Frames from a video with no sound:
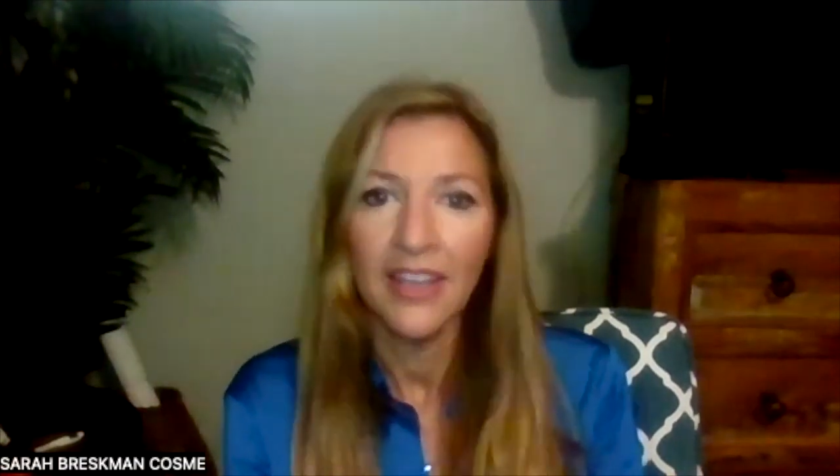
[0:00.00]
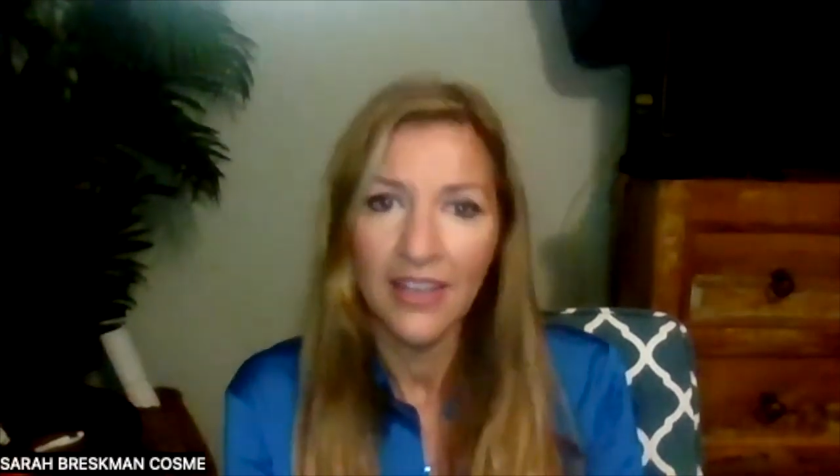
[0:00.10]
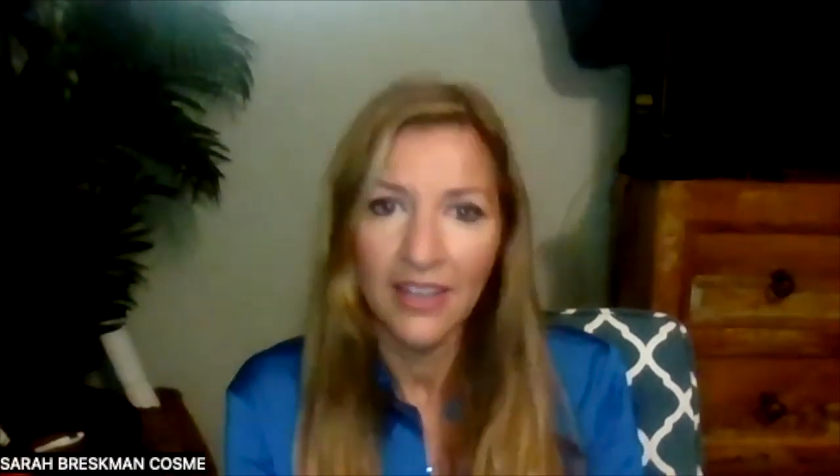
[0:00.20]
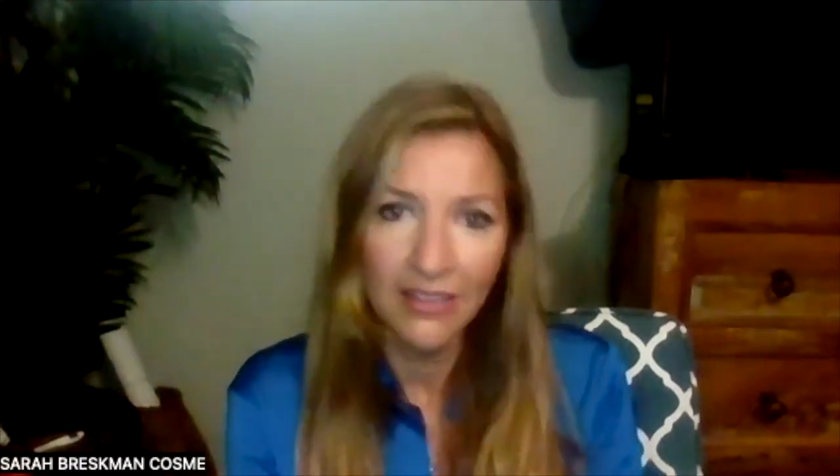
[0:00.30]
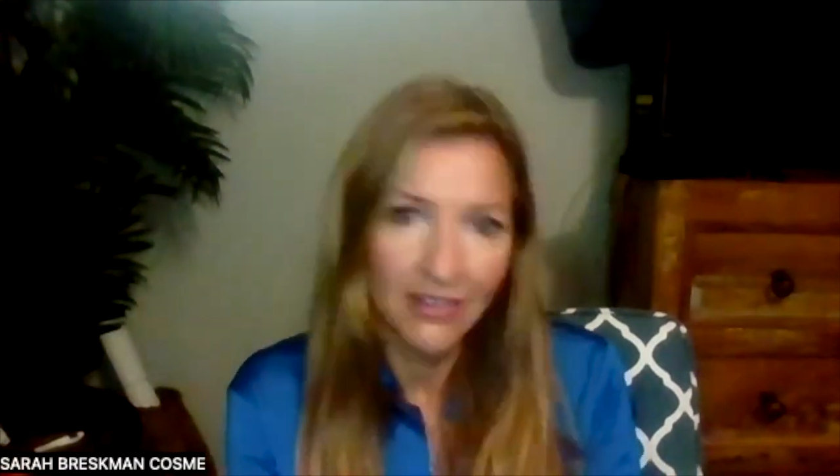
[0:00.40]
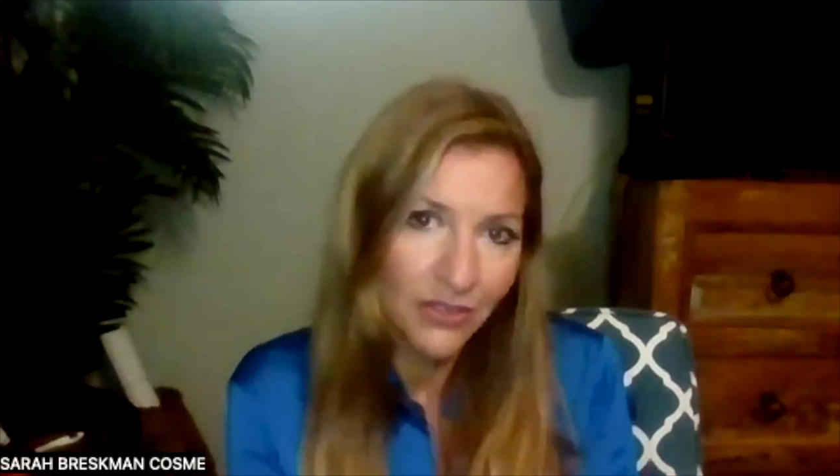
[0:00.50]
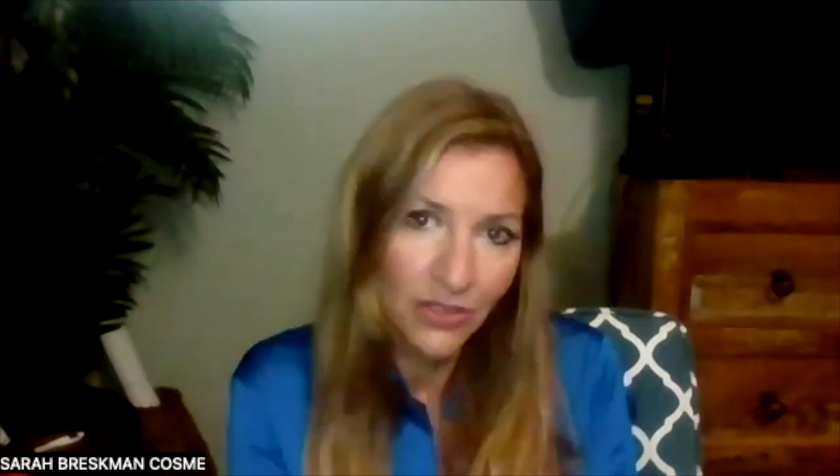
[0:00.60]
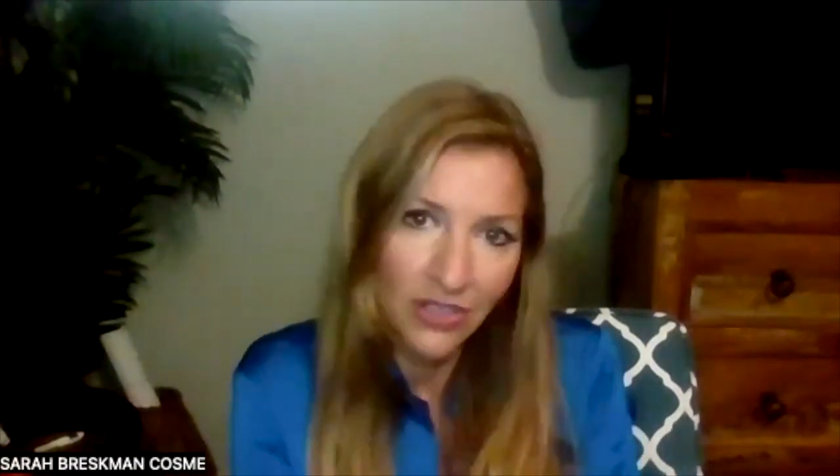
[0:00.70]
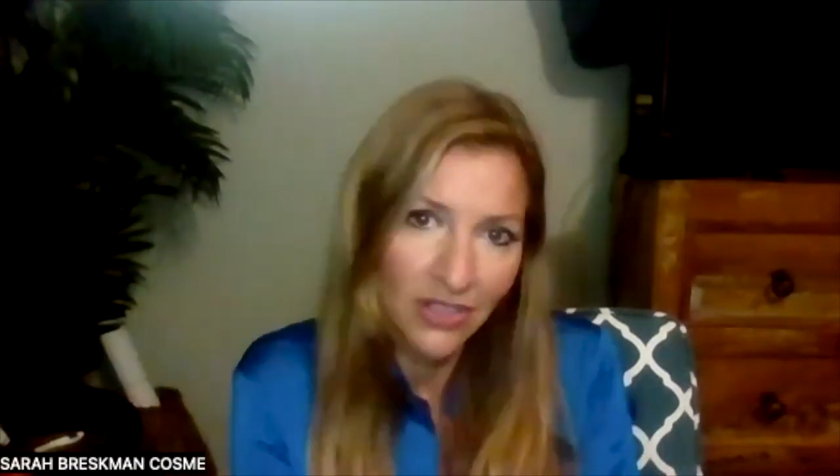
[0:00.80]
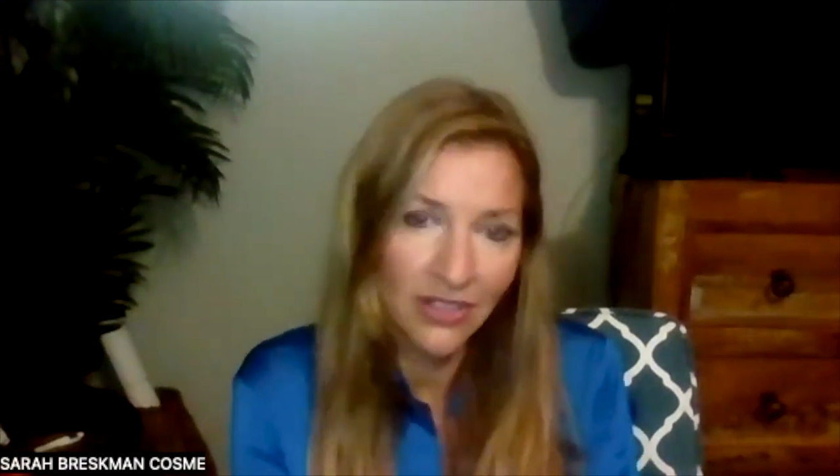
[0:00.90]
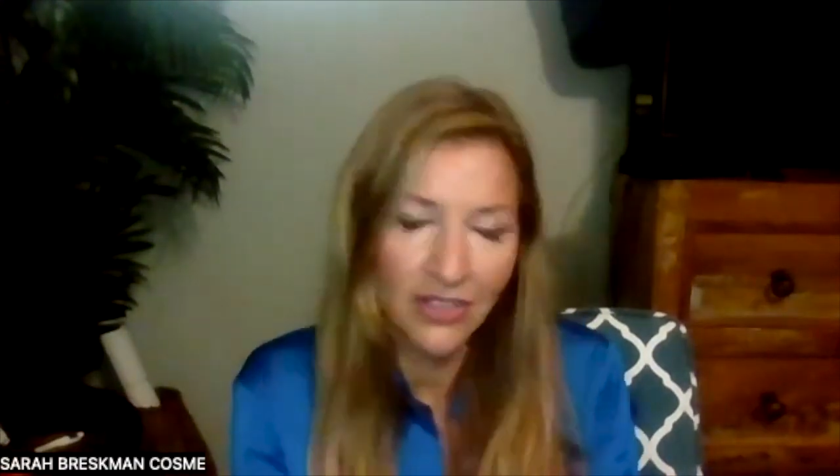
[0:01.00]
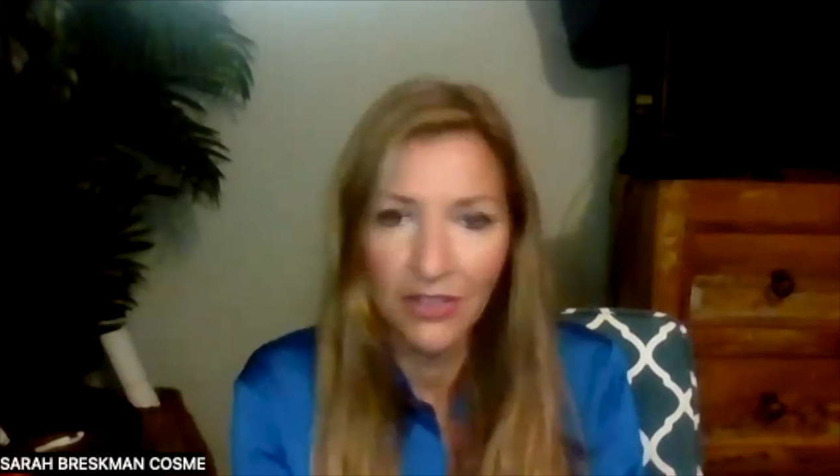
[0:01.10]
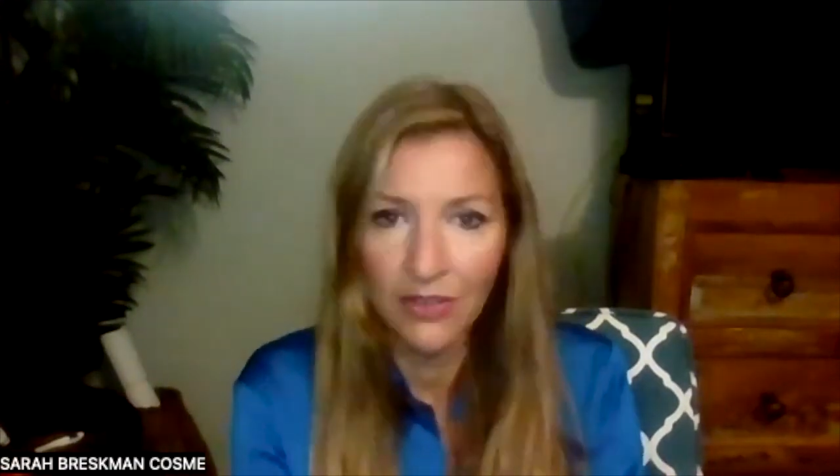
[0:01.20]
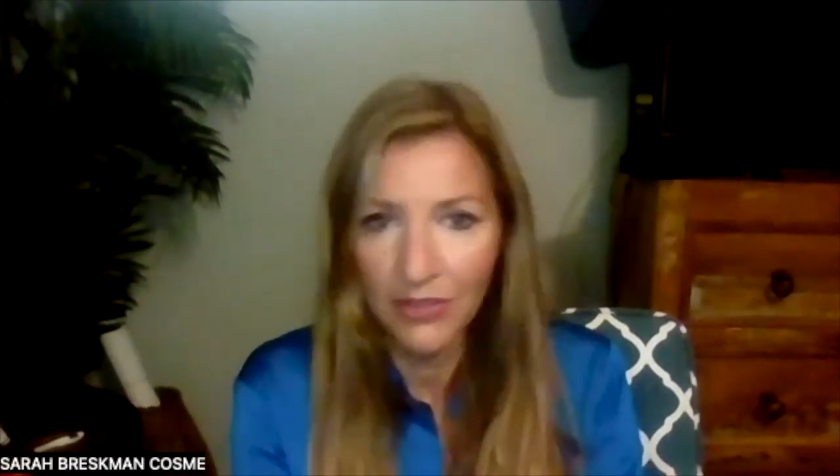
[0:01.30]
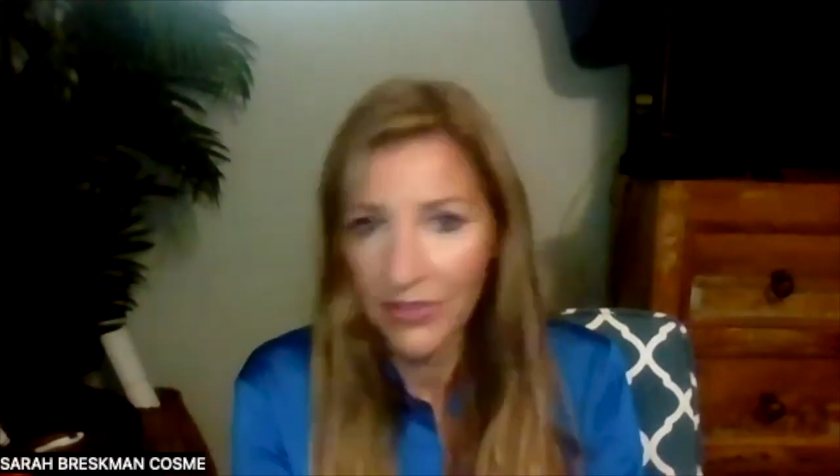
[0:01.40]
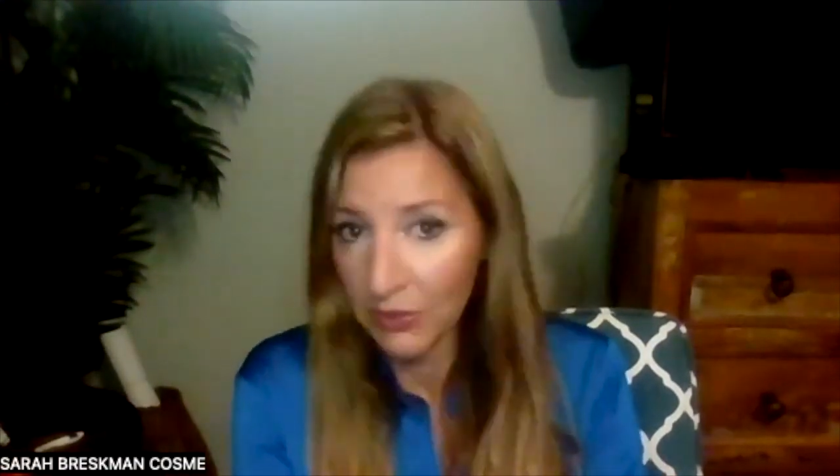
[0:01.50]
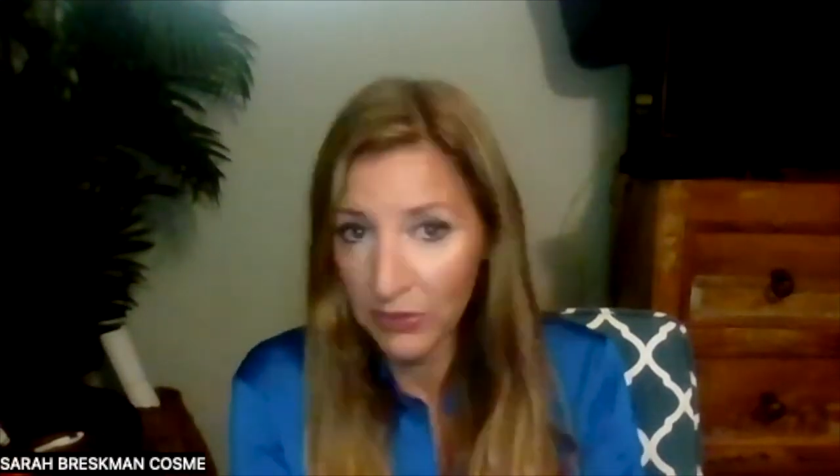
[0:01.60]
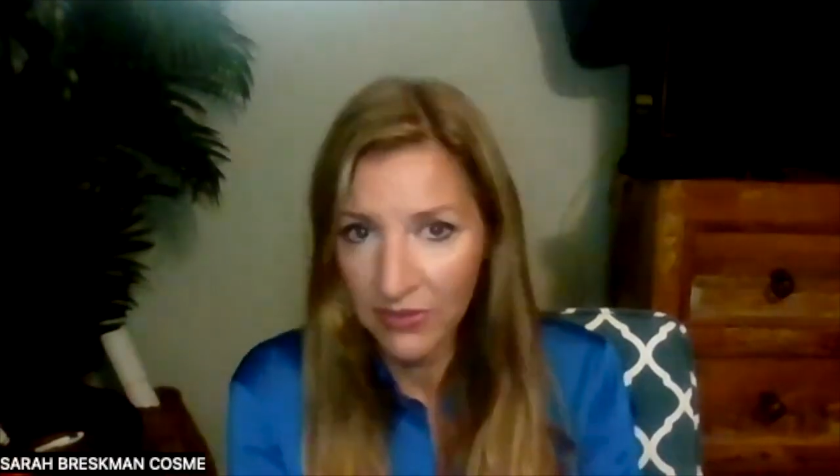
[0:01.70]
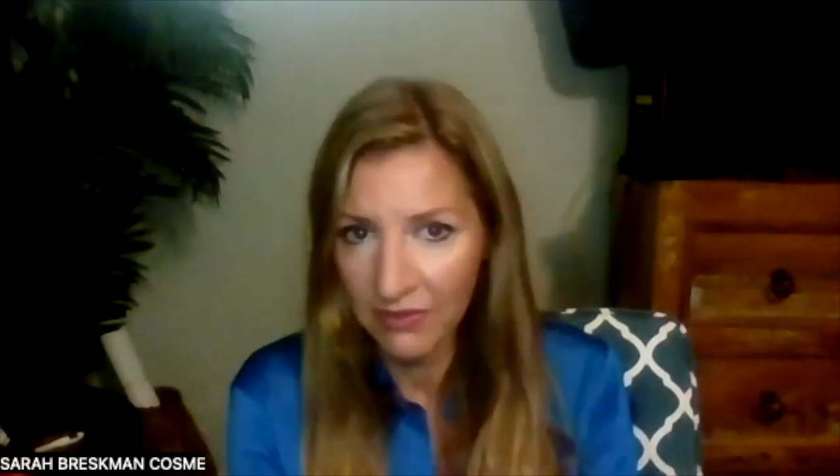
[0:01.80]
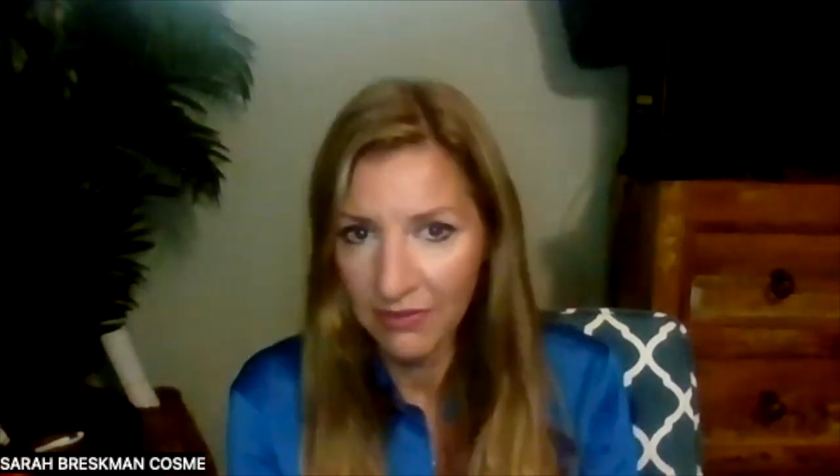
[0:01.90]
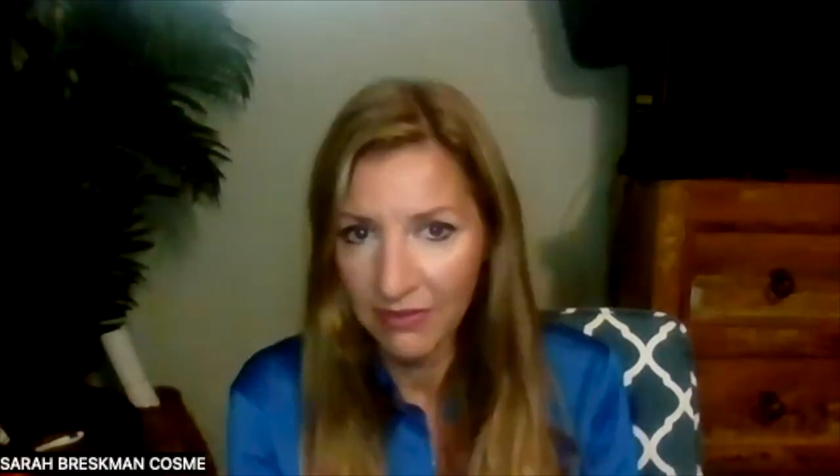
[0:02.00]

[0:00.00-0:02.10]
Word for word: And I thought, sure, you know, because I was,